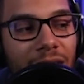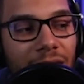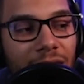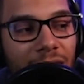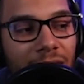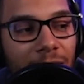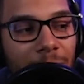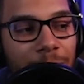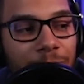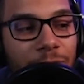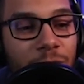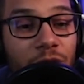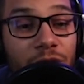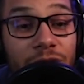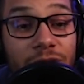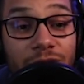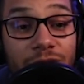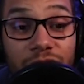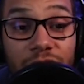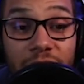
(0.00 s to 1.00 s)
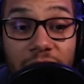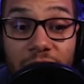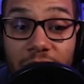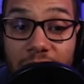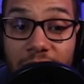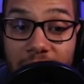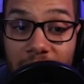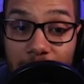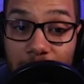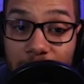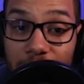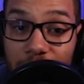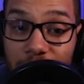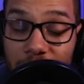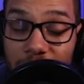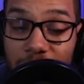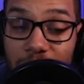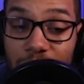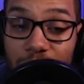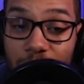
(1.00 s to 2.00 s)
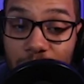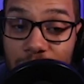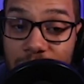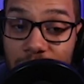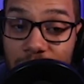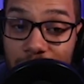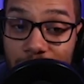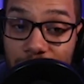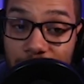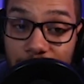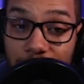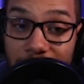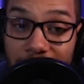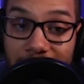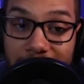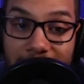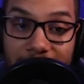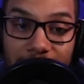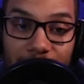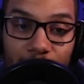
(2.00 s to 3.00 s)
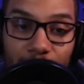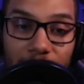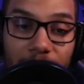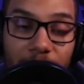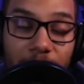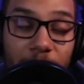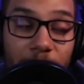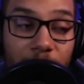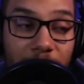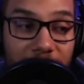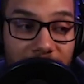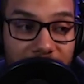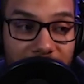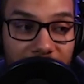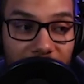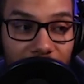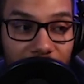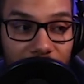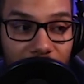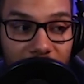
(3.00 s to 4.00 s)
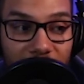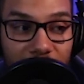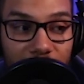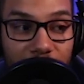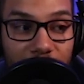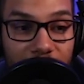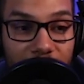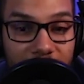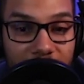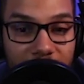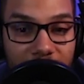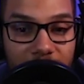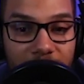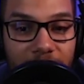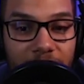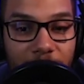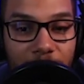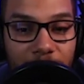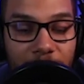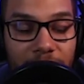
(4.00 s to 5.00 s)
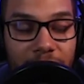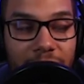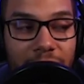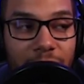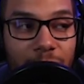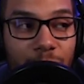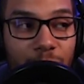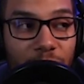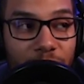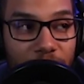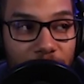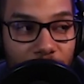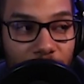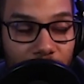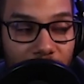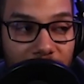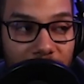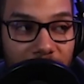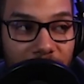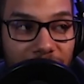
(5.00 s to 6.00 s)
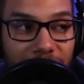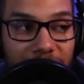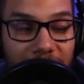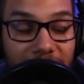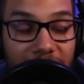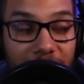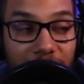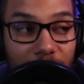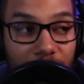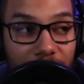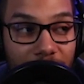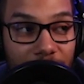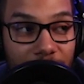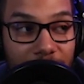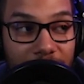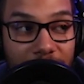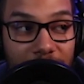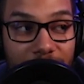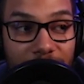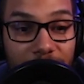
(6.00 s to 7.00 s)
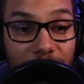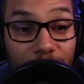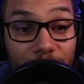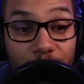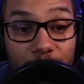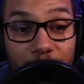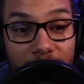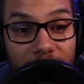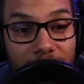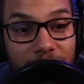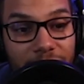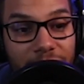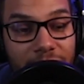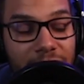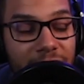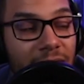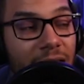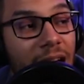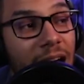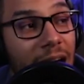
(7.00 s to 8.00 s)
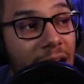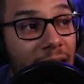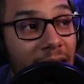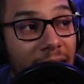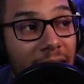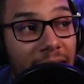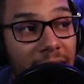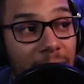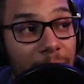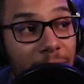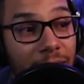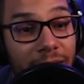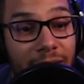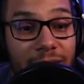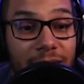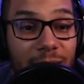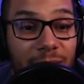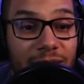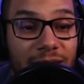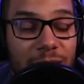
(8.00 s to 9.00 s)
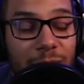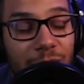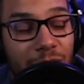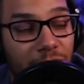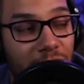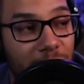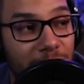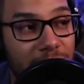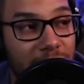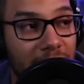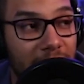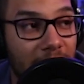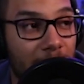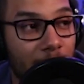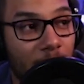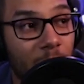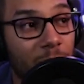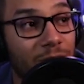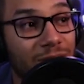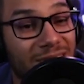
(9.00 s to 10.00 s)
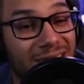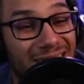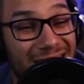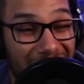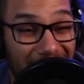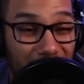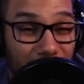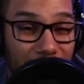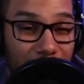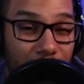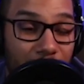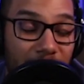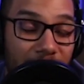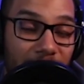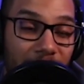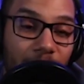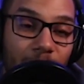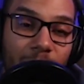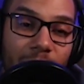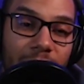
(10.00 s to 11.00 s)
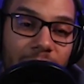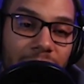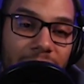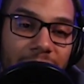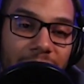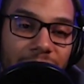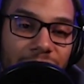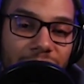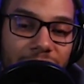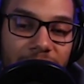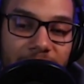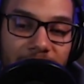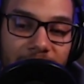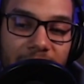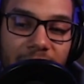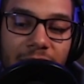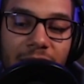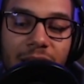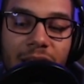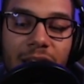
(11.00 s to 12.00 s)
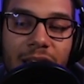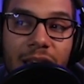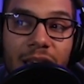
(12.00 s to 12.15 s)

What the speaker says: You can also check out our gaming channel, Joystick Drift Plays, where myself and Melina are playing Breath of the Wild and Okami HD, respectively. By the time this episode comes out, I'm almost done with Breath of the Wild, actually.